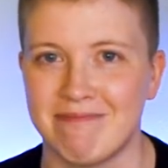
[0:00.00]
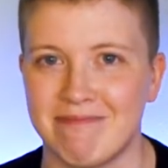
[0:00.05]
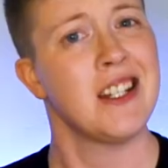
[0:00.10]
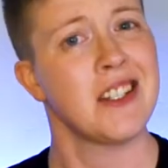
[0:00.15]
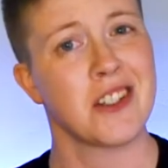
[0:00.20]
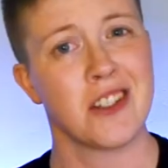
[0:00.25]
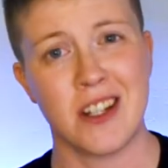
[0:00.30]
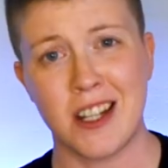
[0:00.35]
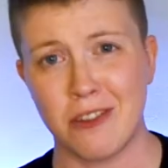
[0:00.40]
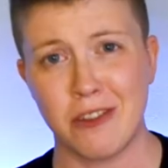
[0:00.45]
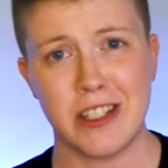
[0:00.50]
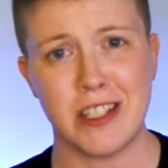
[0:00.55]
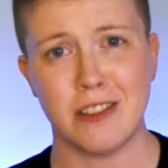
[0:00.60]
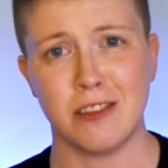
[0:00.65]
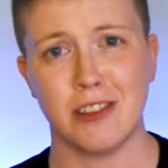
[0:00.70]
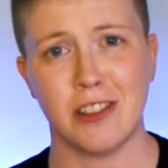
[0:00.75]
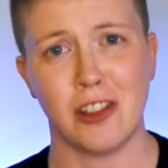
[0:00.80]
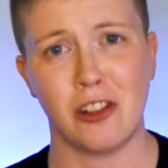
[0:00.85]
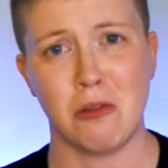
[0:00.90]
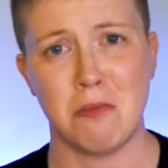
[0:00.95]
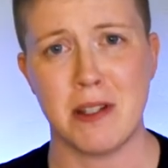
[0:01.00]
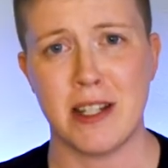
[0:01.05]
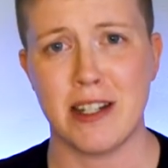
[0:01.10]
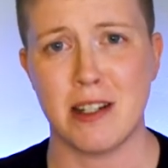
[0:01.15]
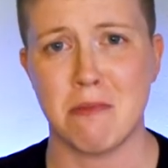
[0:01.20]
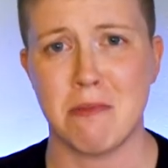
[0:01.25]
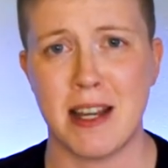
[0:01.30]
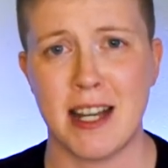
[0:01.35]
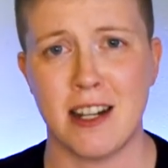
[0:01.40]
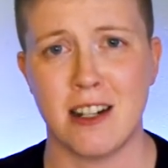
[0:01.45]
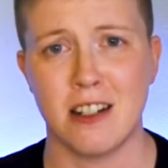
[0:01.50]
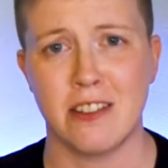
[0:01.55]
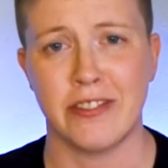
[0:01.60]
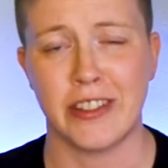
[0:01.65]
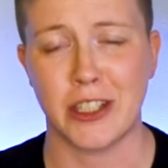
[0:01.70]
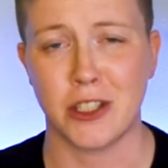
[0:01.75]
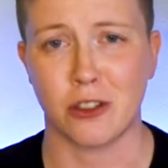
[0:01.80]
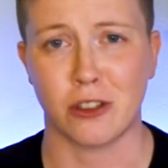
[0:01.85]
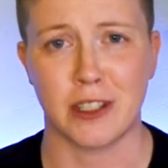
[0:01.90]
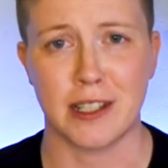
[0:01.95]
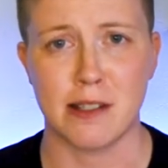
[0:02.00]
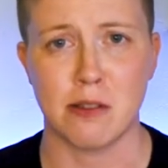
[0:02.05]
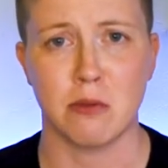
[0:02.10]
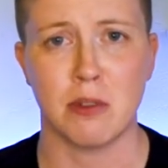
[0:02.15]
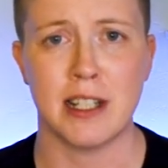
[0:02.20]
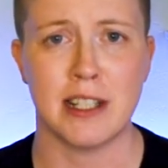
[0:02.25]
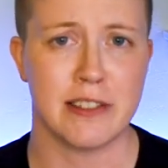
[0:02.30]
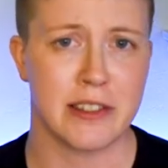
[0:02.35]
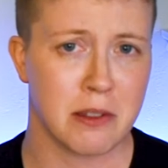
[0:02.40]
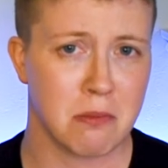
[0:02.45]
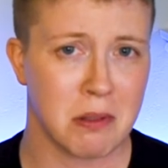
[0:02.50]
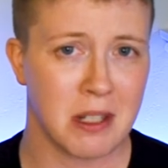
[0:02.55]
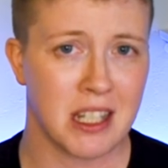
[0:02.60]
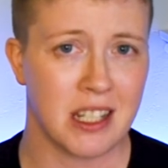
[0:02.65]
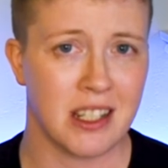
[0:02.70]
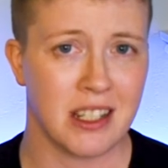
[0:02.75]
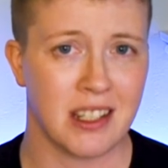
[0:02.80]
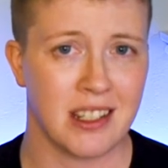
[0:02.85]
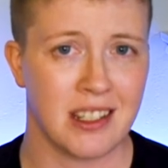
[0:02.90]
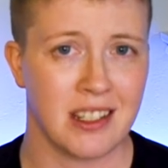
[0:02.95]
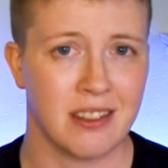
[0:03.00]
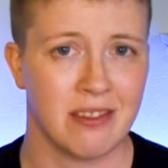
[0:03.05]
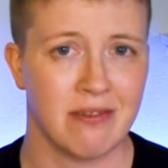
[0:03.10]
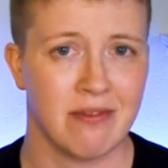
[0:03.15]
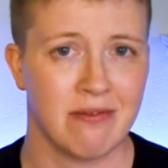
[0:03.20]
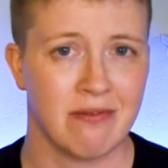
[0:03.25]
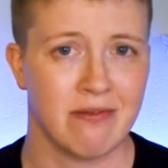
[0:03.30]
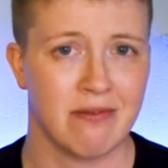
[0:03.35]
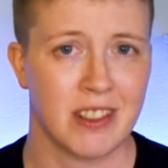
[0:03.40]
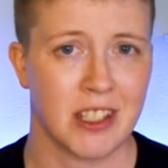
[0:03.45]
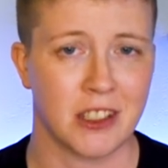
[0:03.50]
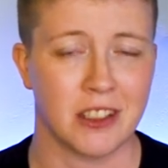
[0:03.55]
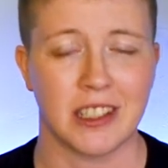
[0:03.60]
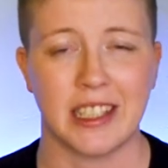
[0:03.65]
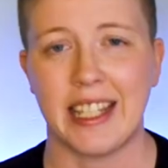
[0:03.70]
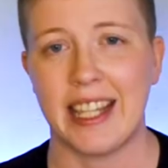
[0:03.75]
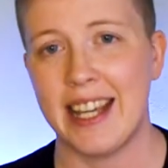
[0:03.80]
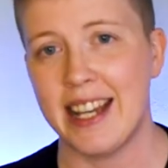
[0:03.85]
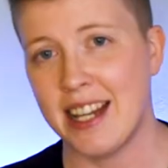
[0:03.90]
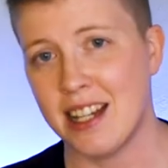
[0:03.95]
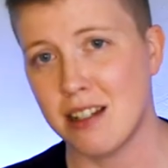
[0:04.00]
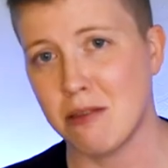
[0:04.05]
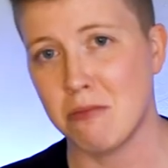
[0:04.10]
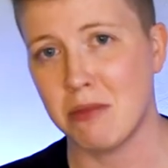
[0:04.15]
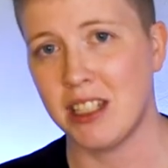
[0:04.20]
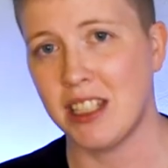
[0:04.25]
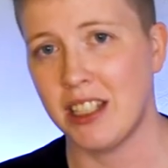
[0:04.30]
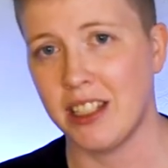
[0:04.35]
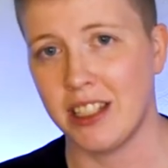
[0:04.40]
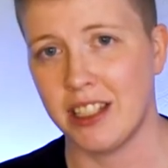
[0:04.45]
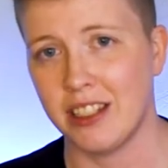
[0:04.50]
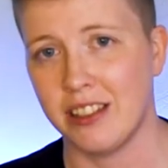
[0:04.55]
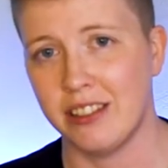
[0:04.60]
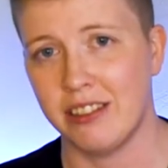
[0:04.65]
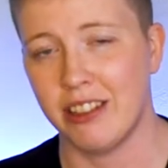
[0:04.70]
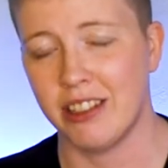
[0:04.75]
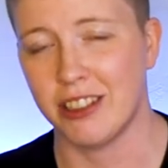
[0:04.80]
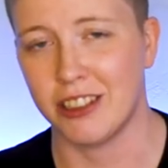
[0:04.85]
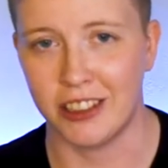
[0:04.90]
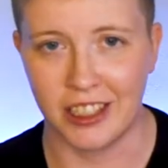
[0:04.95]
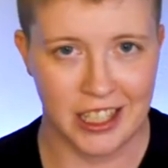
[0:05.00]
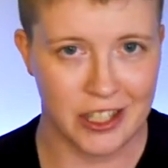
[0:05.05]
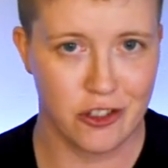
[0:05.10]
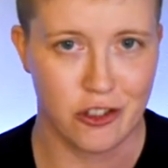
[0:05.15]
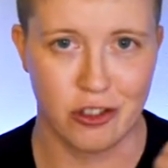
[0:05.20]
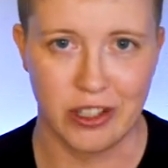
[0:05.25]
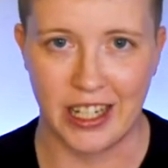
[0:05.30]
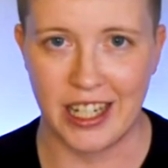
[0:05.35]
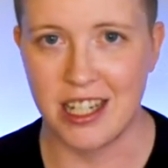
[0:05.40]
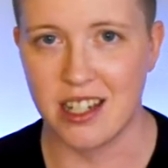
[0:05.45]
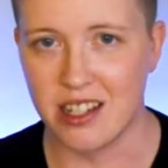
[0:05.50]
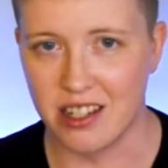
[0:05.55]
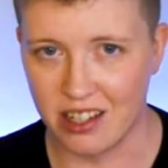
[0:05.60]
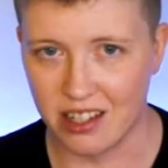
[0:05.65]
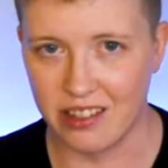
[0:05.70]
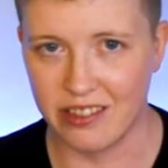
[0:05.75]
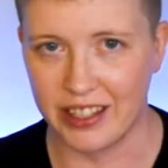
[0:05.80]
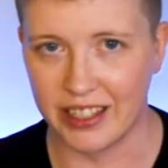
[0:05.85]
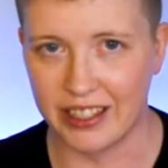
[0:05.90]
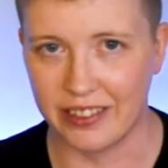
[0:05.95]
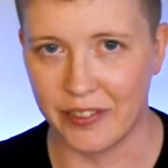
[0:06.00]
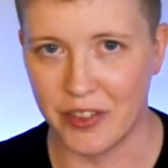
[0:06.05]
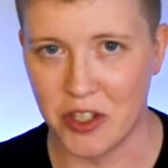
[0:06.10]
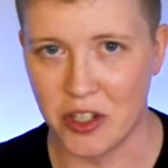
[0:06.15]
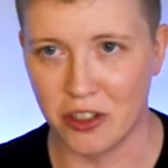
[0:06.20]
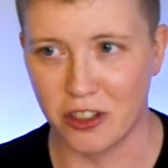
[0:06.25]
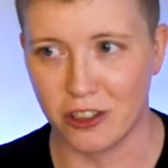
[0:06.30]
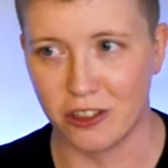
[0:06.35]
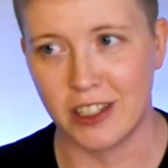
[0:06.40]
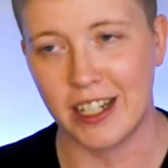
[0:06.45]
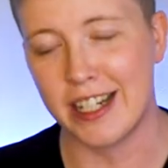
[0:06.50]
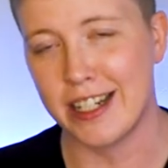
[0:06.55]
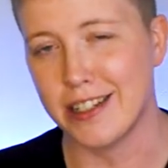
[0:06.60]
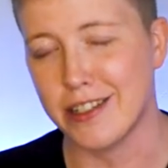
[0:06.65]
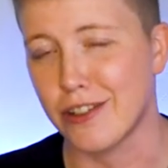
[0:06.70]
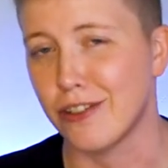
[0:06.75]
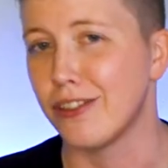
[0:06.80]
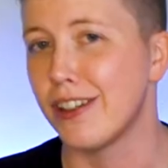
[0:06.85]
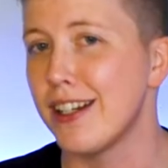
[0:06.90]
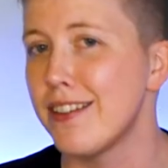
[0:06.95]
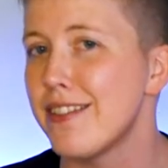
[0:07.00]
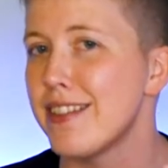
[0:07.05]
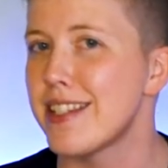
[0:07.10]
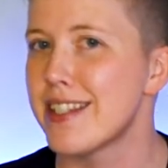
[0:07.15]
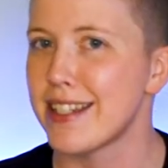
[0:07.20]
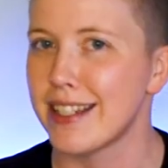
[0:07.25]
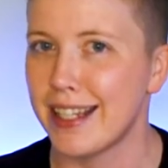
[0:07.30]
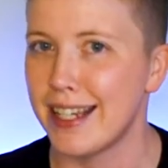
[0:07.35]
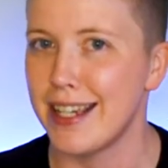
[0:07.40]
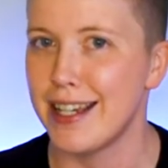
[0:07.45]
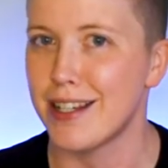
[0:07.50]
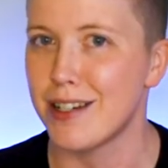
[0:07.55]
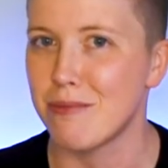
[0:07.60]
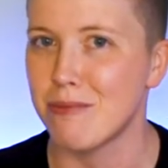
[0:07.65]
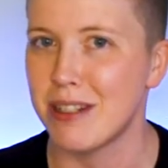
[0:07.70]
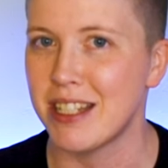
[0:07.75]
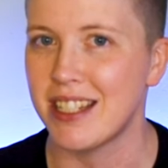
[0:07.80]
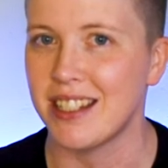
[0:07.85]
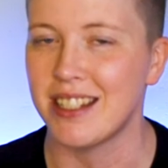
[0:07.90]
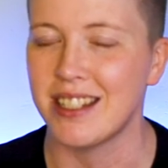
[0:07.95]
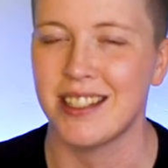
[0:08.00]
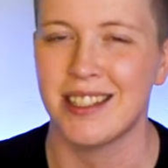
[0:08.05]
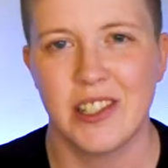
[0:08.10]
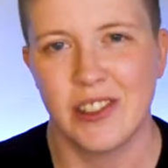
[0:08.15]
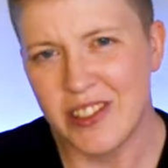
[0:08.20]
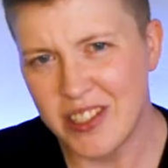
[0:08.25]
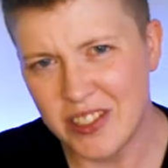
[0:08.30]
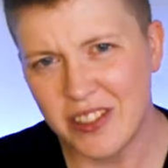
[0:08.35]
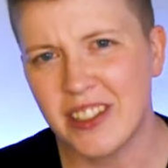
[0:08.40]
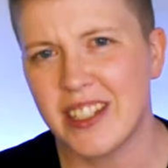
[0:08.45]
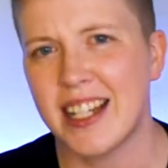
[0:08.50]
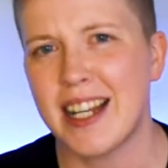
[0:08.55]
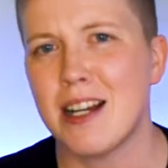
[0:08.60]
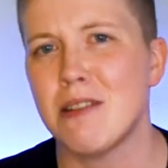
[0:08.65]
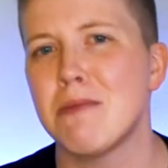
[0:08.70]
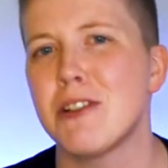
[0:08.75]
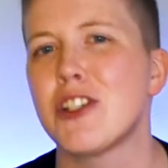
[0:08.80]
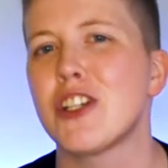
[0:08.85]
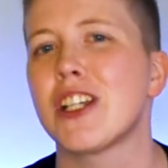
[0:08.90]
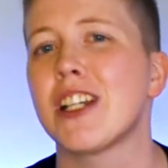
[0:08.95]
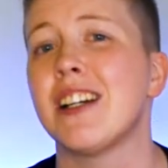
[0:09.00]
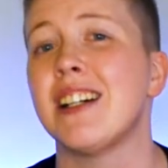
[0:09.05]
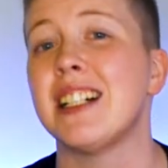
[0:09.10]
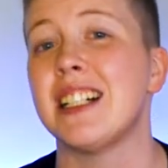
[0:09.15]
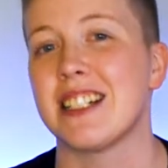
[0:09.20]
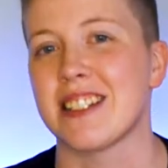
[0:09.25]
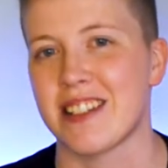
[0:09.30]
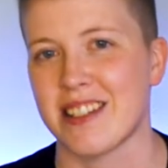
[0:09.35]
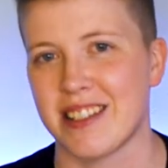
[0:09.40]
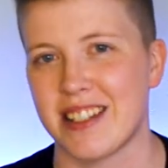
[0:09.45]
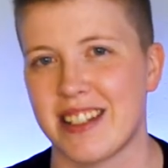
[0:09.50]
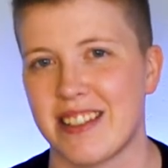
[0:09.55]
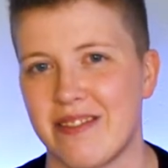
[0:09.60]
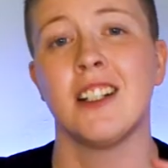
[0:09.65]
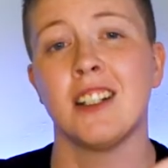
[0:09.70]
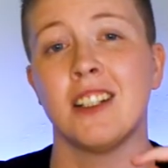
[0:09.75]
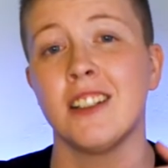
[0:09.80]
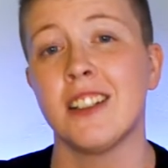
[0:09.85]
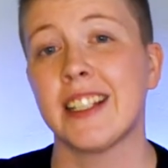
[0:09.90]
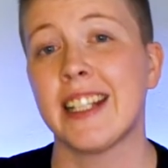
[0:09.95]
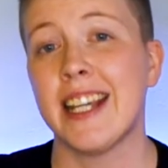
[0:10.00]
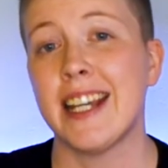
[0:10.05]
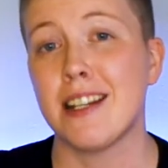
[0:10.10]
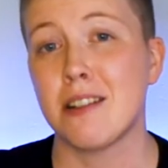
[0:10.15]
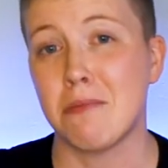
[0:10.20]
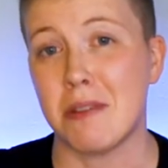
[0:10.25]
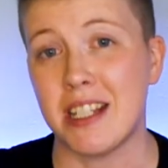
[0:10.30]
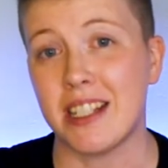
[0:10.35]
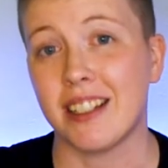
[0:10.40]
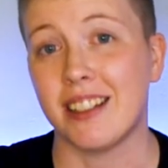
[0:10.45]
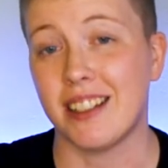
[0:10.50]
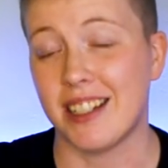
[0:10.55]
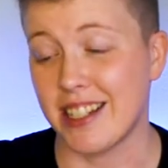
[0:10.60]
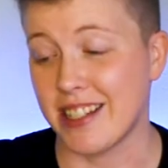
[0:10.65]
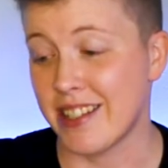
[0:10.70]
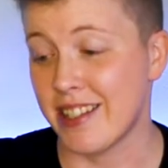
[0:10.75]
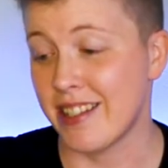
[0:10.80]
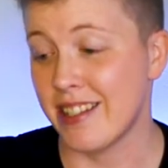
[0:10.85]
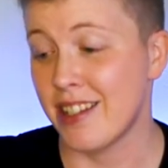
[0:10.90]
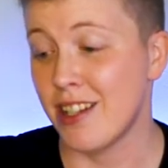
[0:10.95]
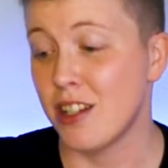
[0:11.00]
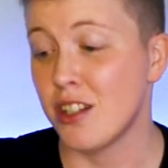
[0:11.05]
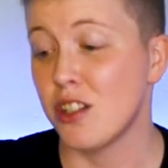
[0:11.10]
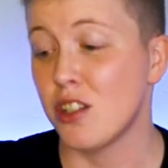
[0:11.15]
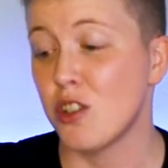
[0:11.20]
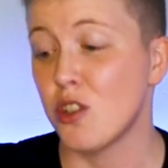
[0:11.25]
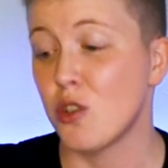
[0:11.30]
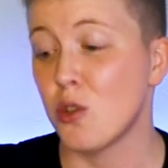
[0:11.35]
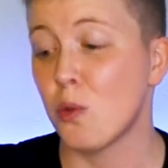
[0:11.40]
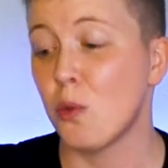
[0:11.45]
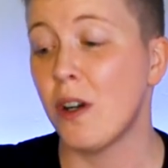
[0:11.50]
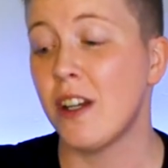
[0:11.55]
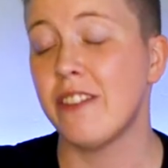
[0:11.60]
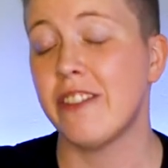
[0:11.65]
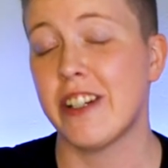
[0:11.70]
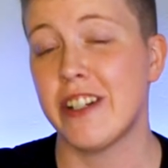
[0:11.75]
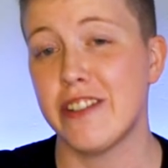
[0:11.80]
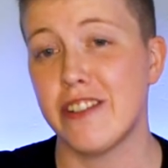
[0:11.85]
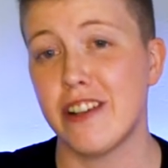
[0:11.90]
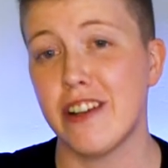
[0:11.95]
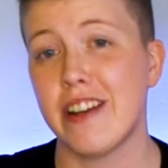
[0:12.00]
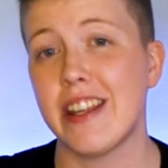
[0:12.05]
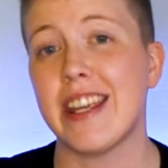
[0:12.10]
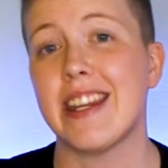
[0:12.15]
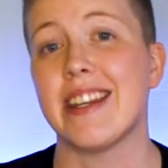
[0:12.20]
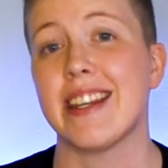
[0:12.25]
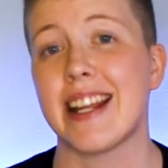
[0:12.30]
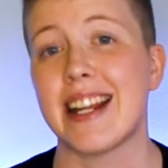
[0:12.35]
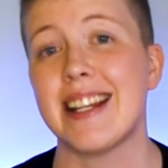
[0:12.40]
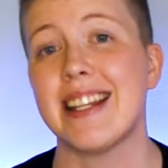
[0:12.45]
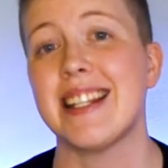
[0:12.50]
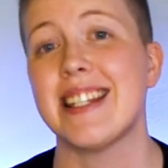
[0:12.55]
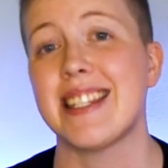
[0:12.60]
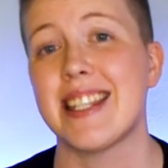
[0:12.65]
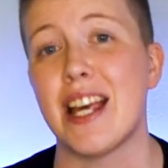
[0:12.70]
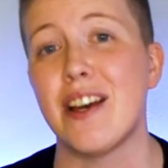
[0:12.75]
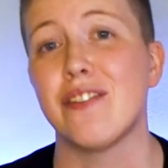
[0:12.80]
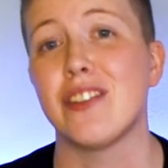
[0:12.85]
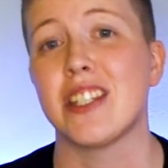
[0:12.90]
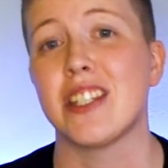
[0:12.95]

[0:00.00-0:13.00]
So now we know a little bit about Victoria Welsby, her academy, her education that gives her a right to run this academy. So let's look at how much it costs. Her academy costs $1,297.